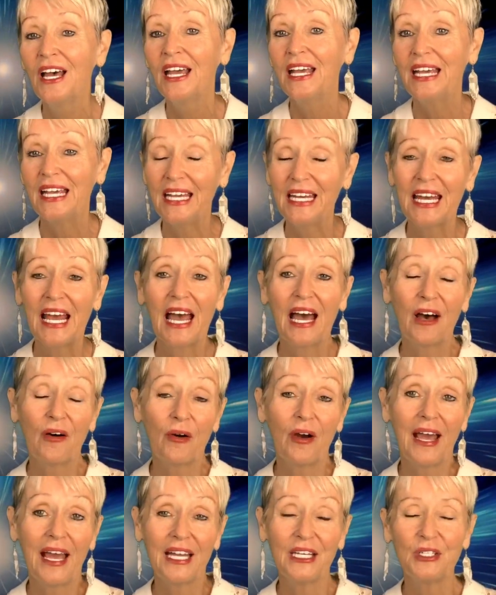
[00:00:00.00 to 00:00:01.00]
in our
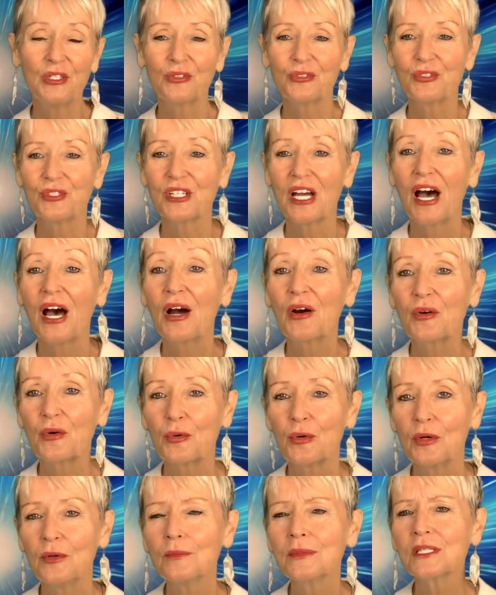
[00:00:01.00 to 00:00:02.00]
annual dark
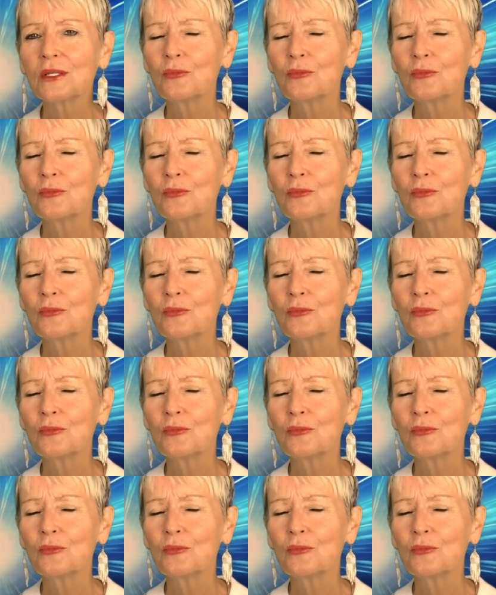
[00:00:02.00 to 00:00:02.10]
rooms.